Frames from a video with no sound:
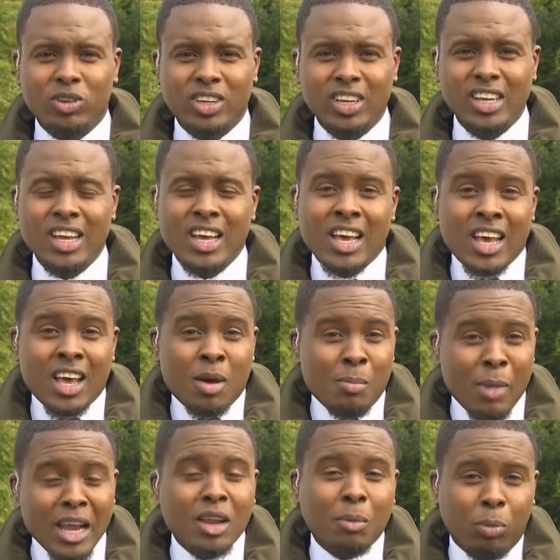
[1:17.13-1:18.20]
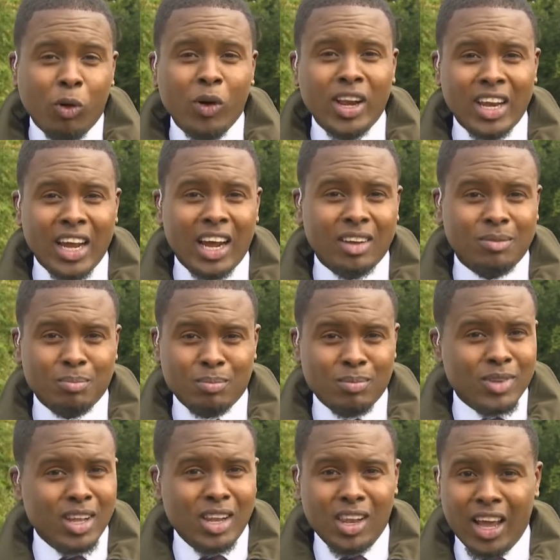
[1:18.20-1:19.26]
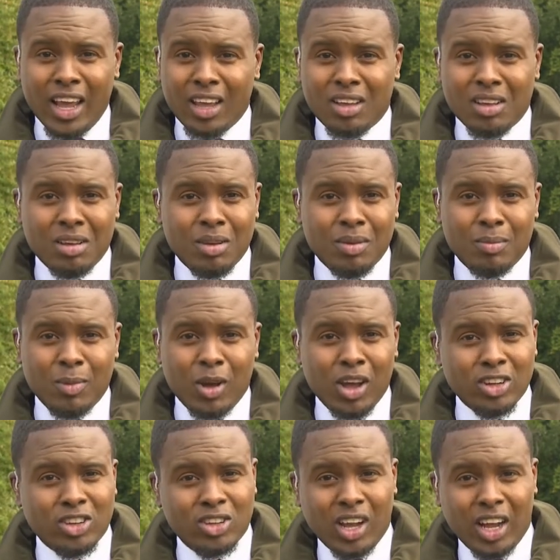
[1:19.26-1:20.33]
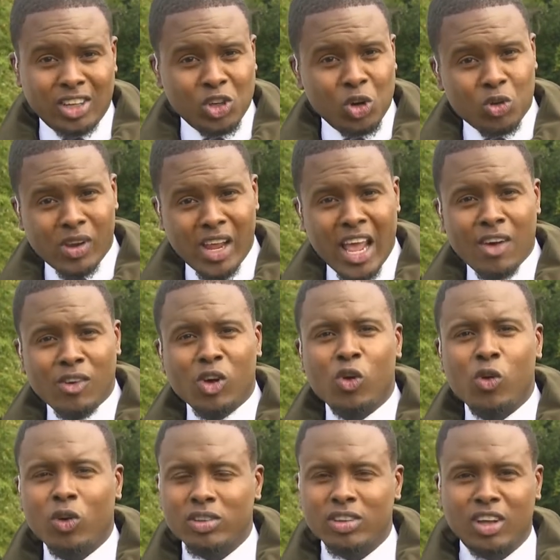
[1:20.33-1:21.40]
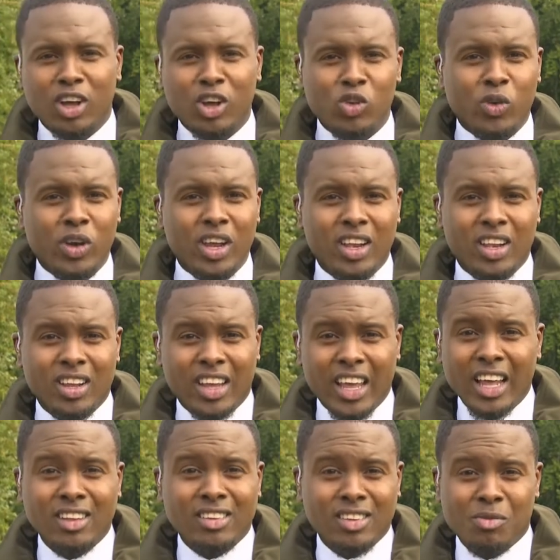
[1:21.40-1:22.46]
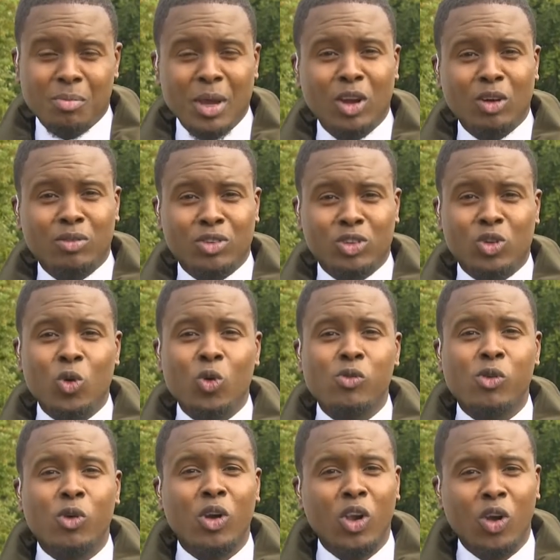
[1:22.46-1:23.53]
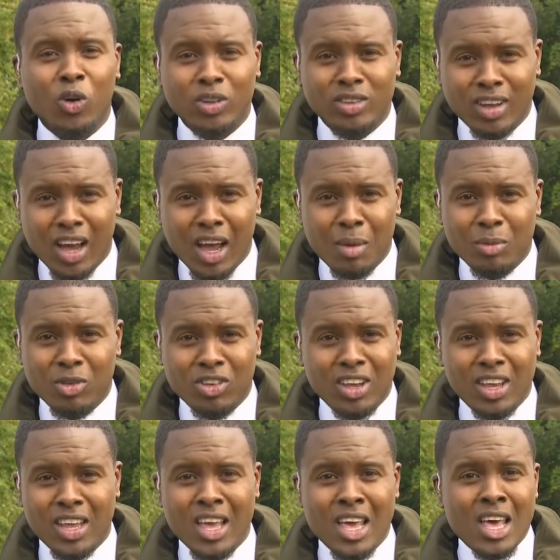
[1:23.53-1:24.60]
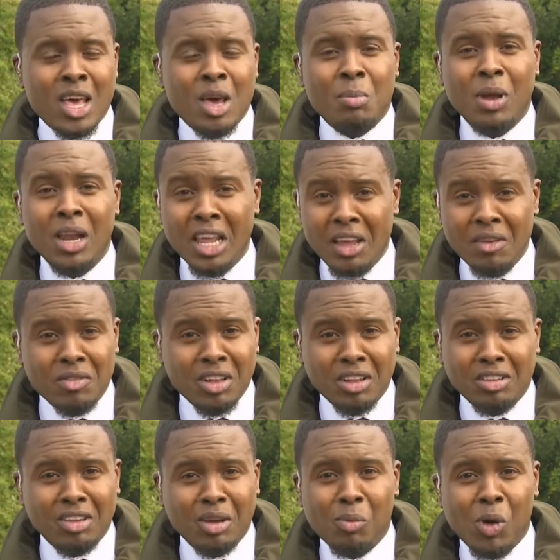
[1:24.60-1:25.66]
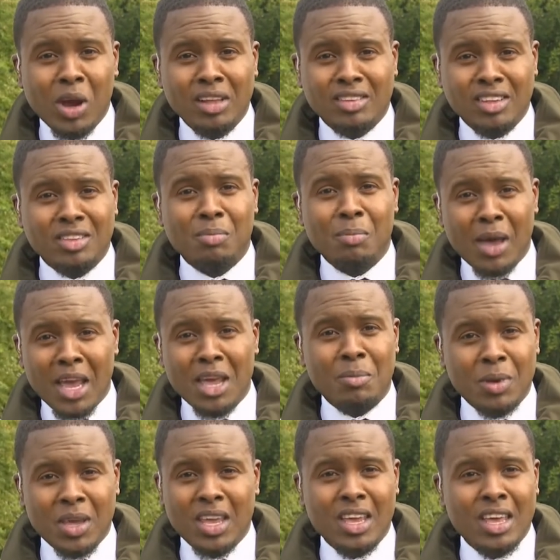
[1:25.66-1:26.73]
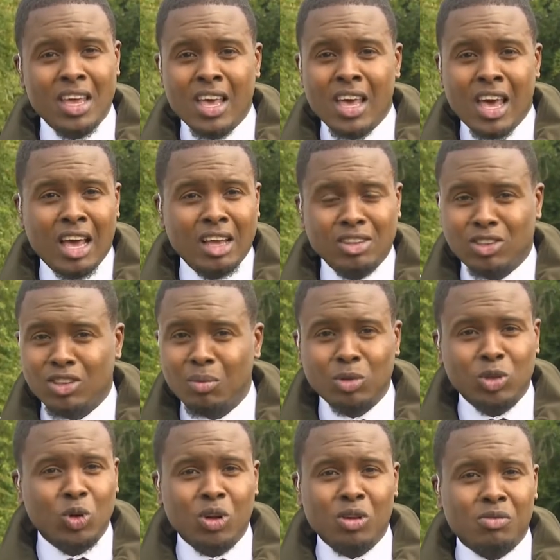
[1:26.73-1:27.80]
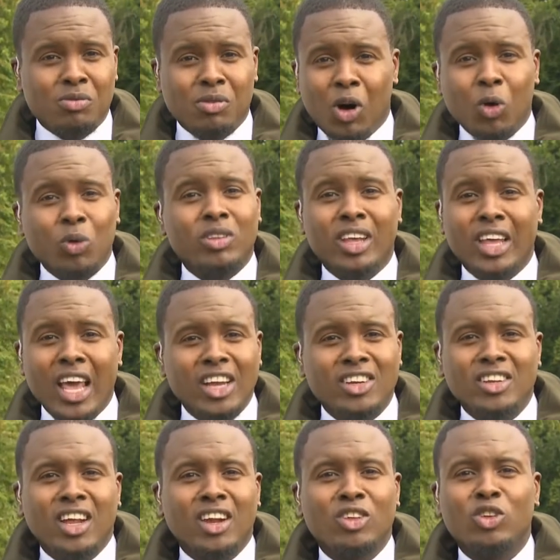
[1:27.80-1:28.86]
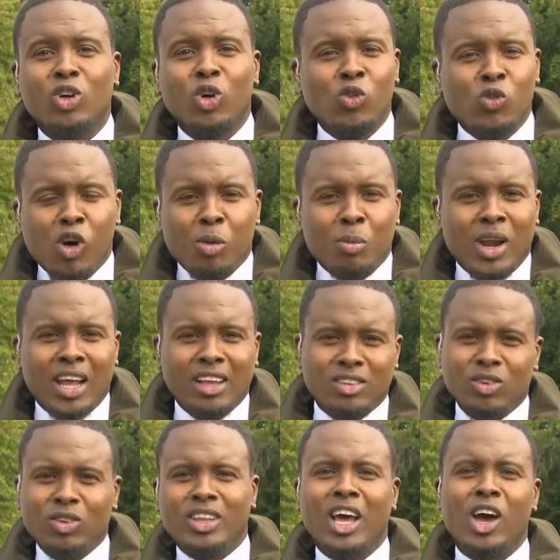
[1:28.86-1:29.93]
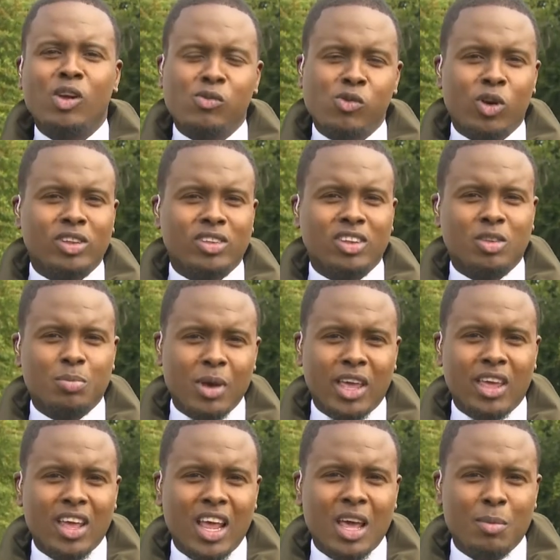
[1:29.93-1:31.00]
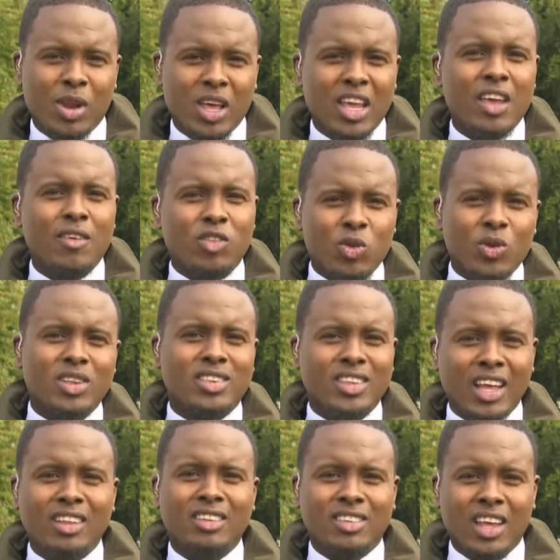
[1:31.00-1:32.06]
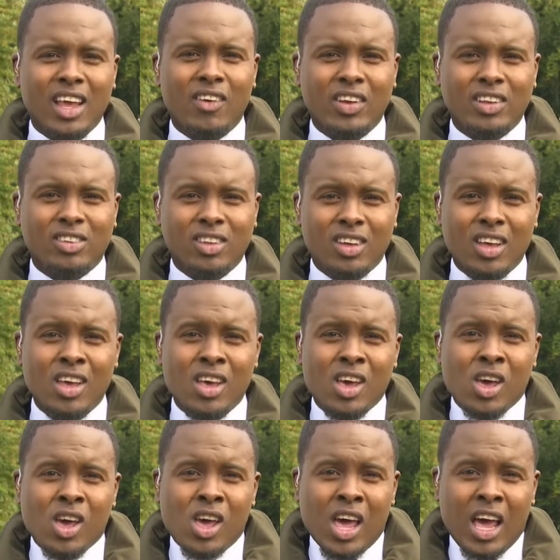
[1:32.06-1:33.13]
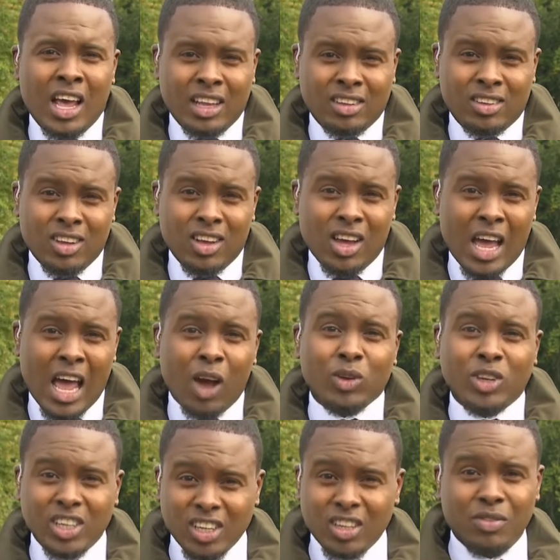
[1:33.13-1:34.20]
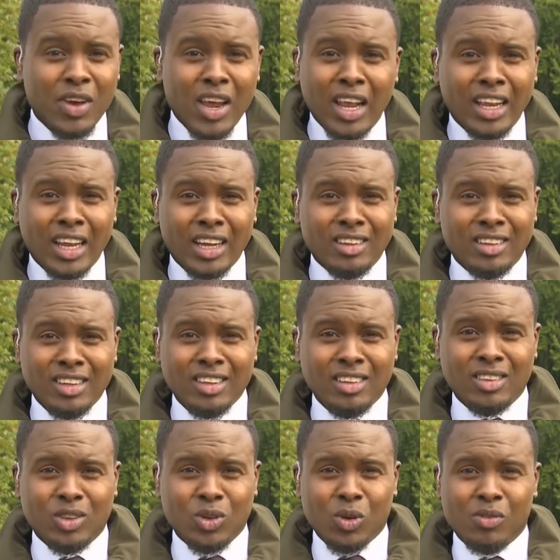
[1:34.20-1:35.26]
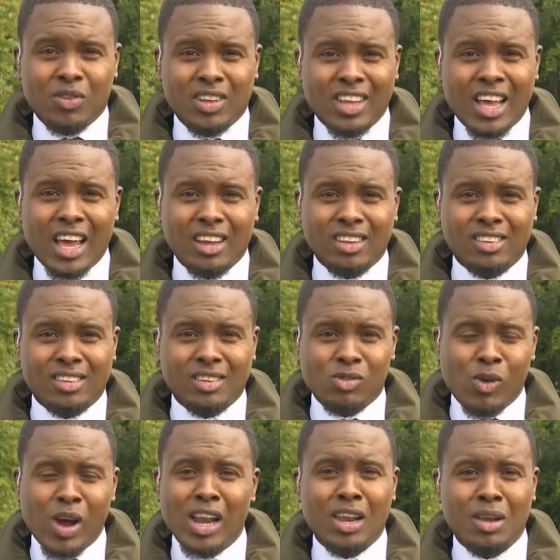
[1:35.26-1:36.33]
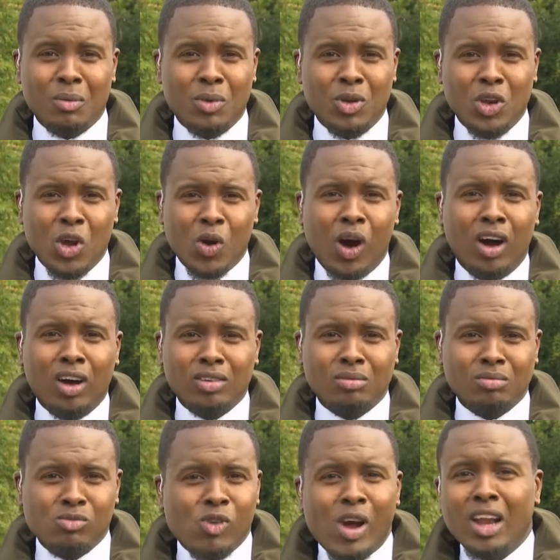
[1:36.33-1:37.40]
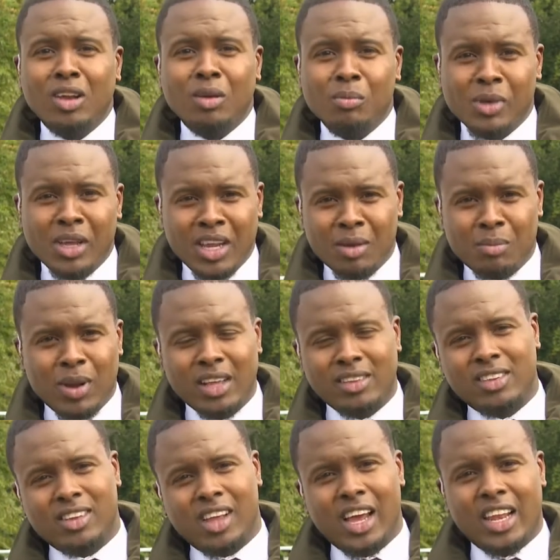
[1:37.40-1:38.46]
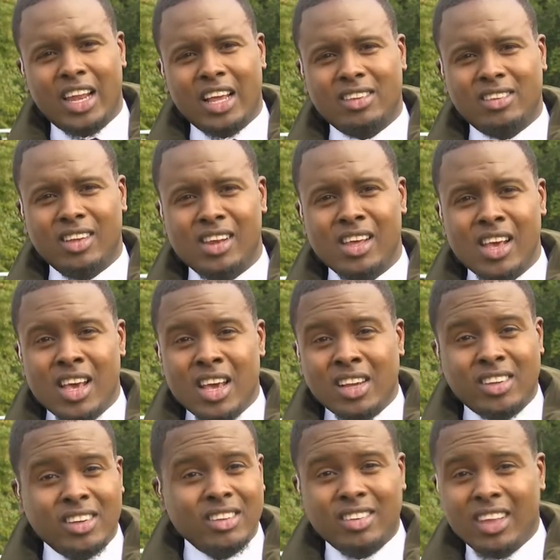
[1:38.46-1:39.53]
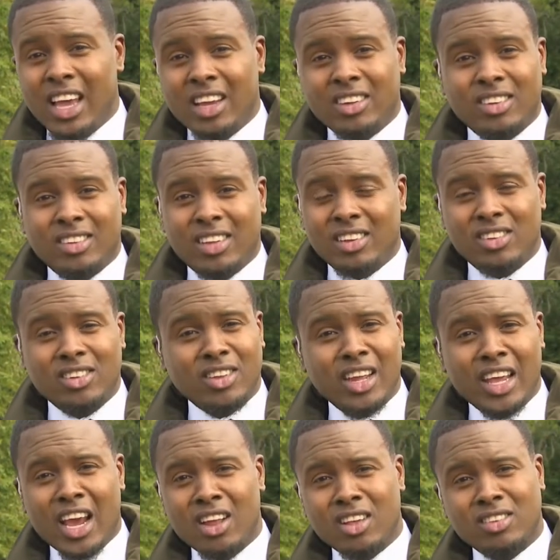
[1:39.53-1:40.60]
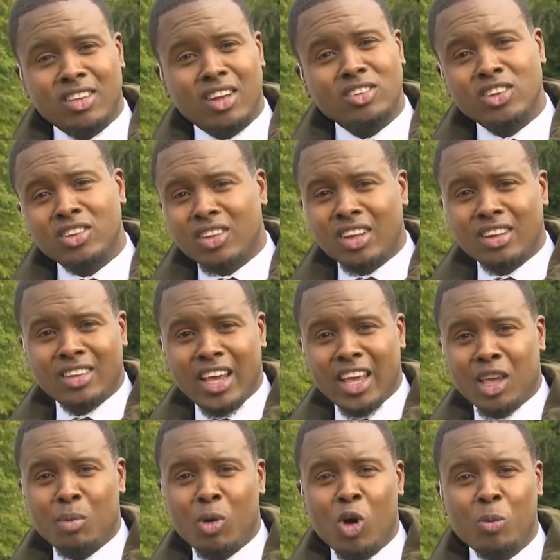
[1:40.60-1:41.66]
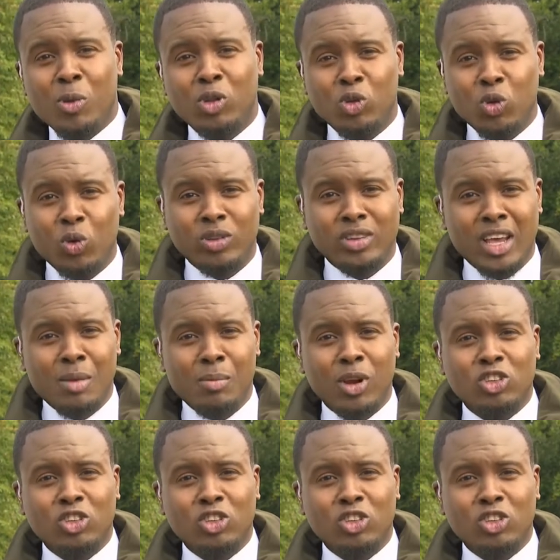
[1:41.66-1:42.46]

She made the point that, like her like children here and across the country, the kids have been off school for a long time. She believes in some ways this may be uh, some sort of altercation that has gone wrong, but that's not down for us to speculate. But it gives you a sense there as to uh, as to how she's feeling that these sort of attacks random, you know, aren't random in, in places like this. And she's there. She said she's going to get her son. She's going to take him home and talk to him.